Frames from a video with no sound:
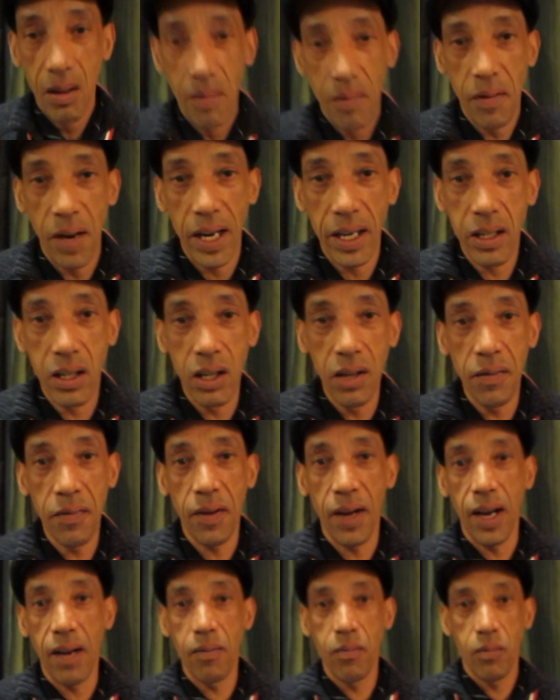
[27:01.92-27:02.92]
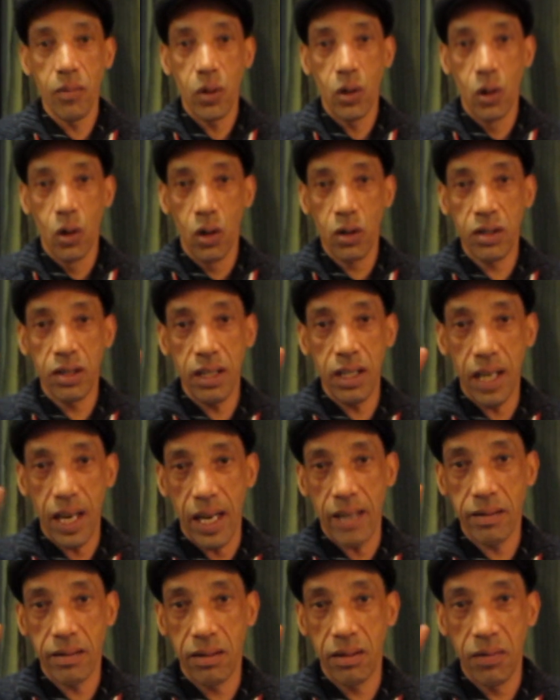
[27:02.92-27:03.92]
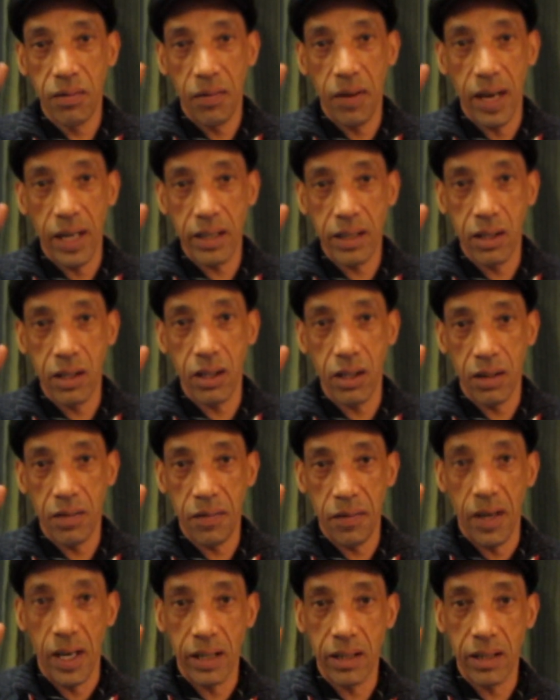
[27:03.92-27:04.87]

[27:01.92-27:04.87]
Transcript: Thank you, fam. OCS. Thank you.